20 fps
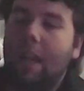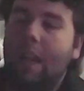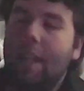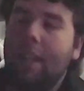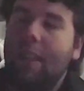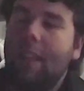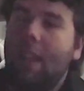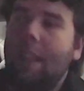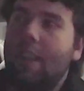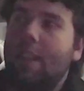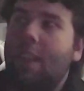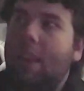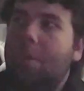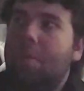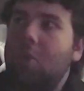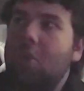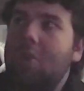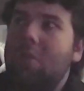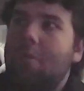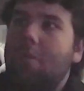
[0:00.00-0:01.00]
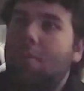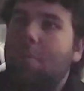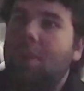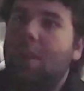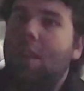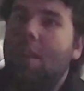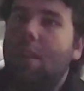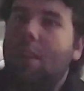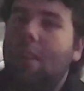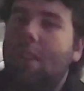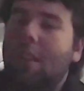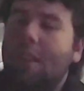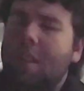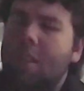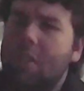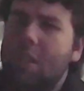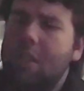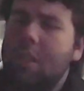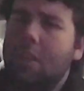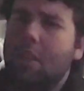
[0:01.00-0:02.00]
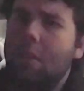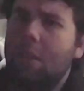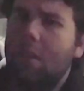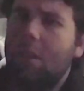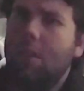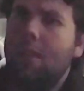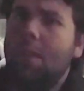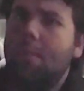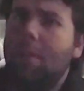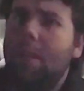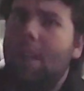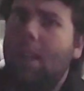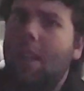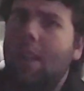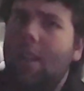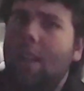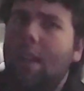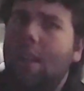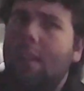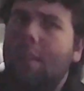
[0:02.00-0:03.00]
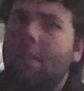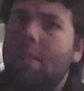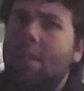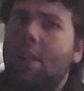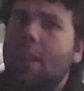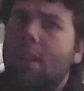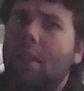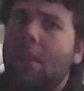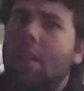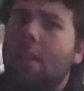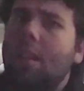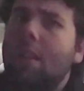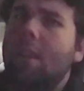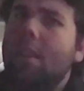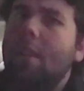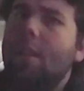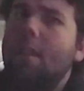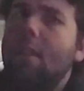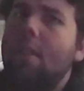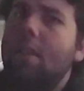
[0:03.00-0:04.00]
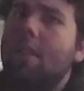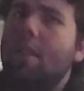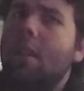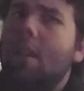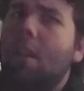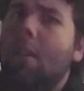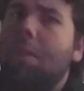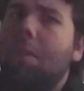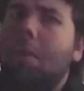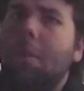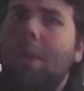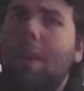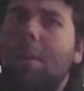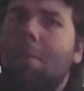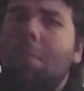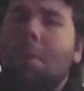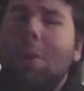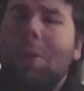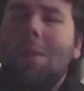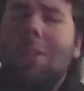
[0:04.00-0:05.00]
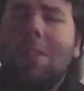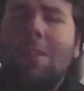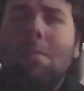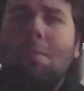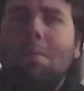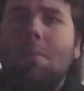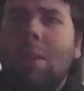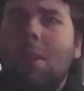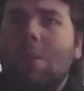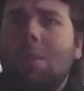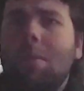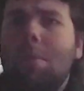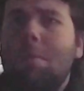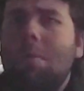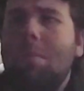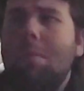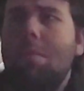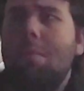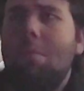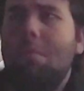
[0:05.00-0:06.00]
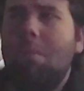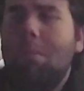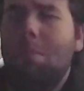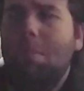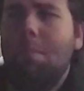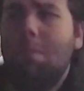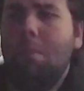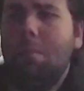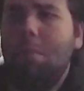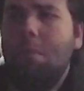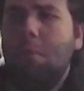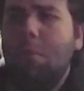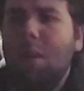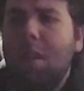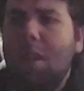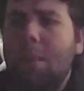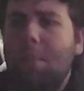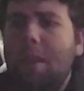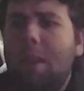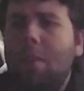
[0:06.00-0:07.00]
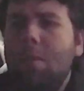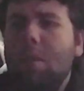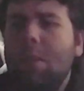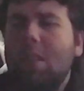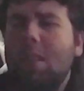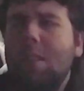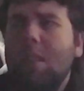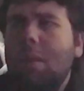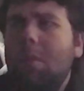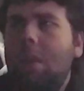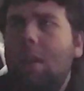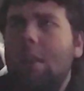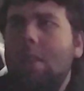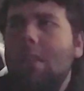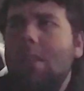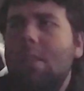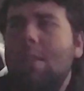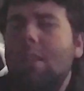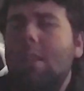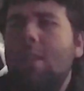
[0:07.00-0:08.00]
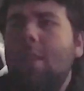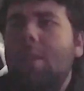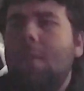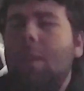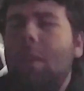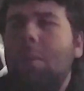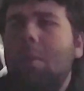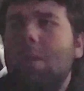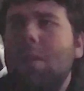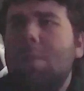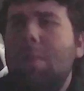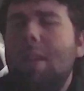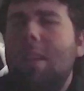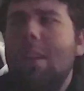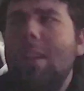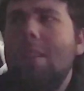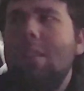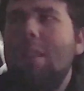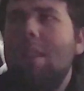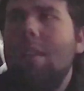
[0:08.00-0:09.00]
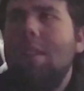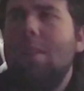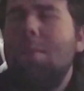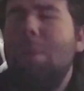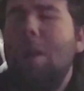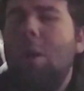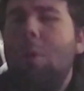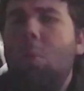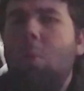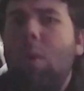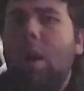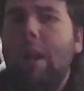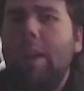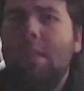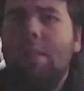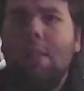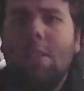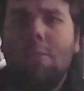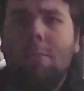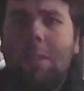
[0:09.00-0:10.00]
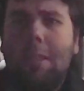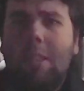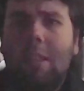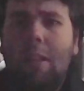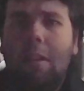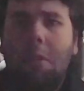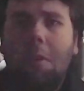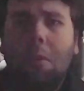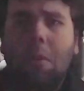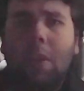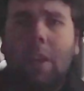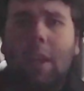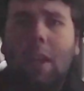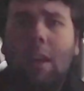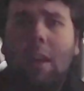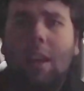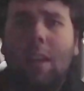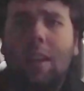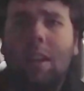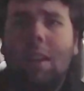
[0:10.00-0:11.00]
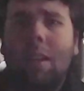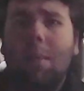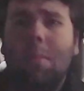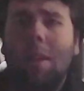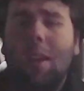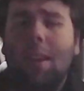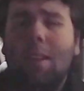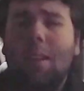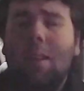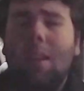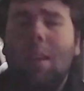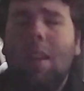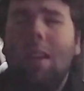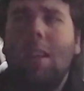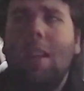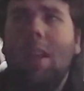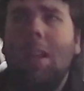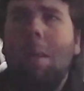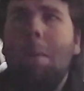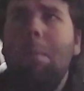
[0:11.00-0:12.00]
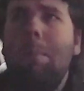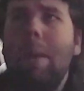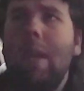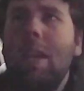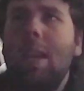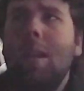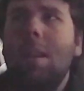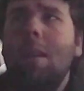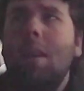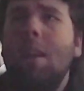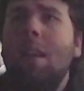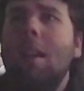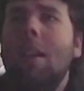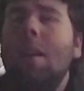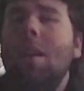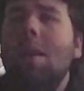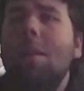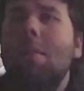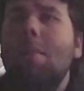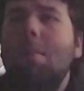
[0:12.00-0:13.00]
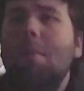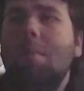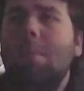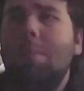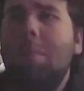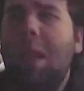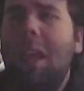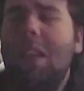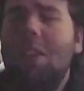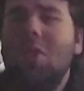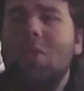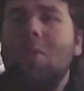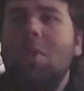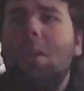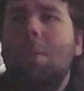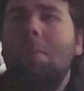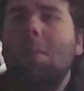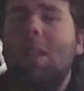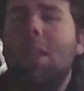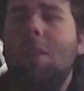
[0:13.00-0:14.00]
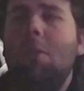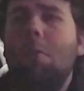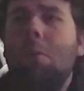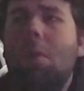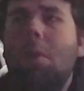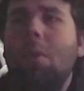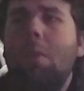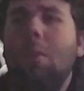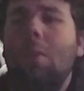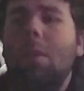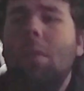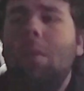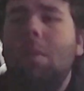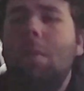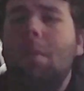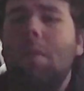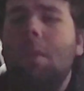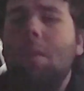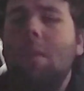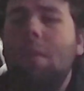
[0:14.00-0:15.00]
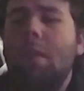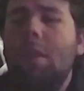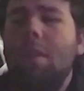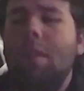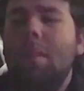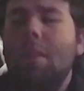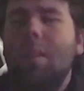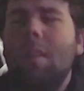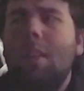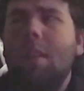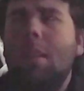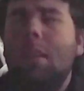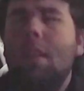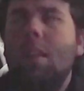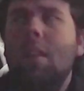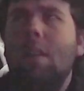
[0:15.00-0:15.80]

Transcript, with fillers: I like Amy Schumer. I, I think she's a good comedian, and you know, for me, most most one of the main reasons I wanted to see this film was because it's been a while since we've seen Goldie Hawn in a, like in like a big mainstream lead role. Like